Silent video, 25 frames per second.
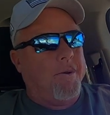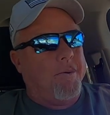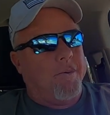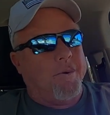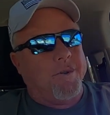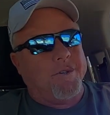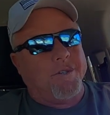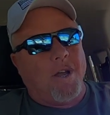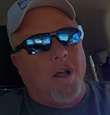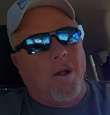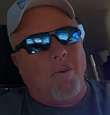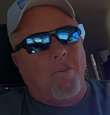
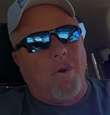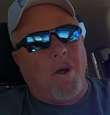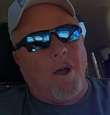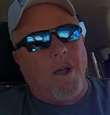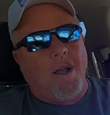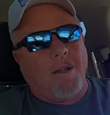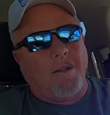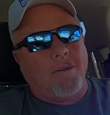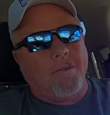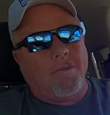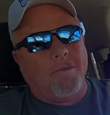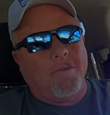Was I
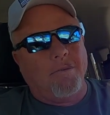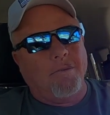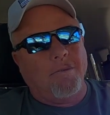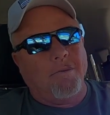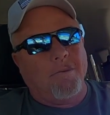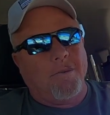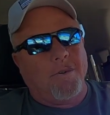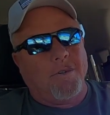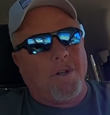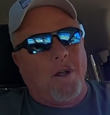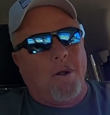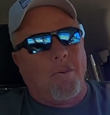right?
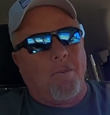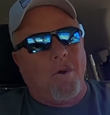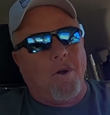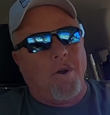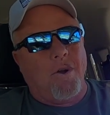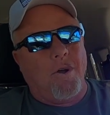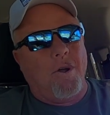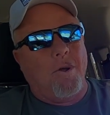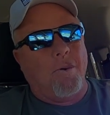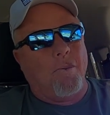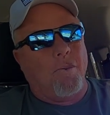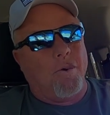Was I
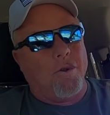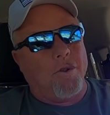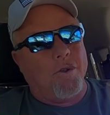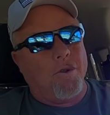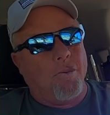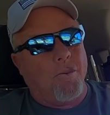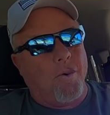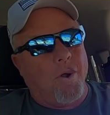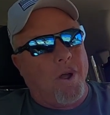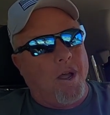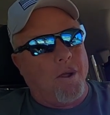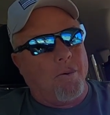wrong? Were
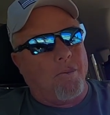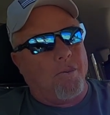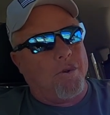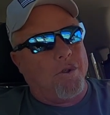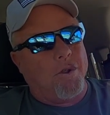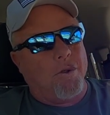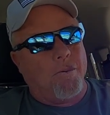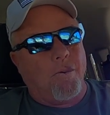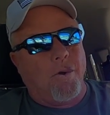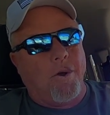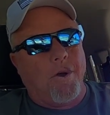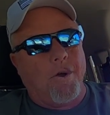you right? Were
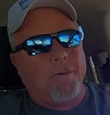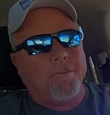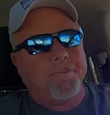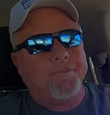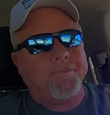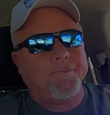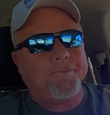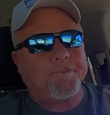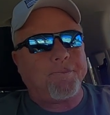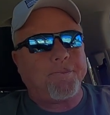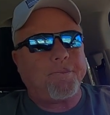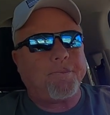you wrong?
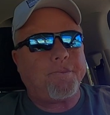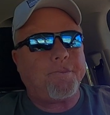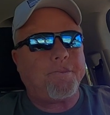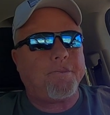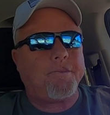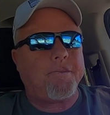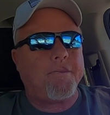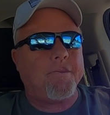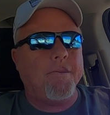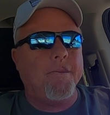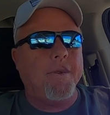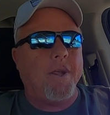
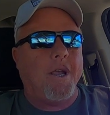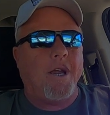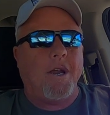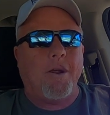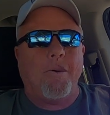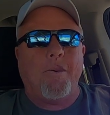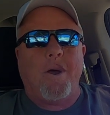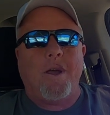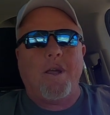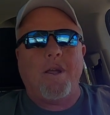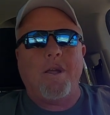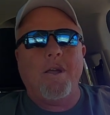
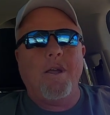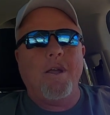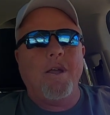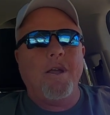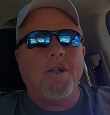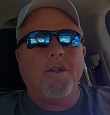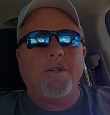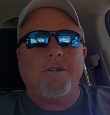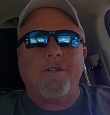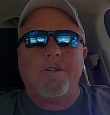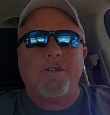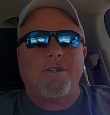Anyway,
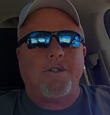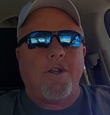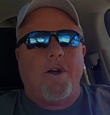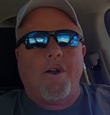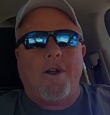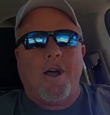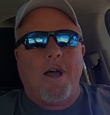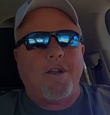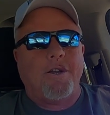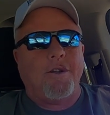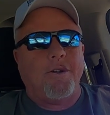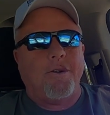just thought
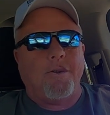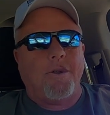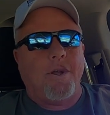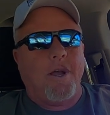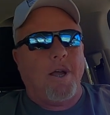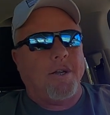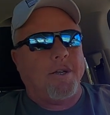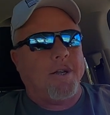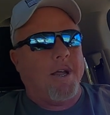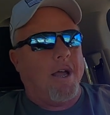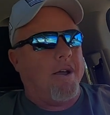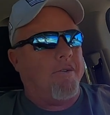I'd do
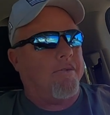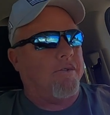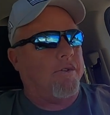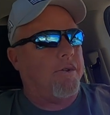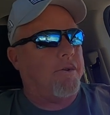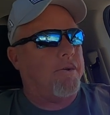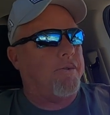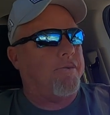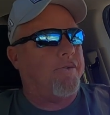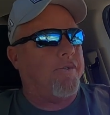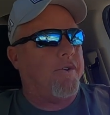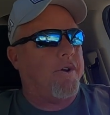that to have a
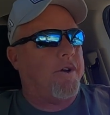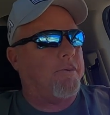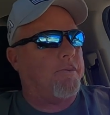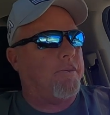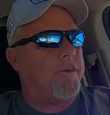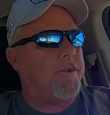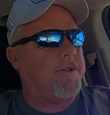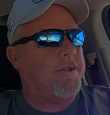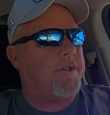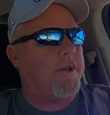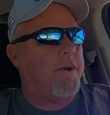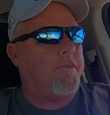little fun
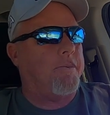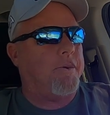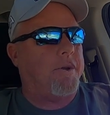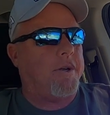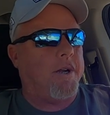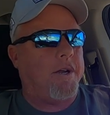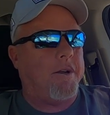with something.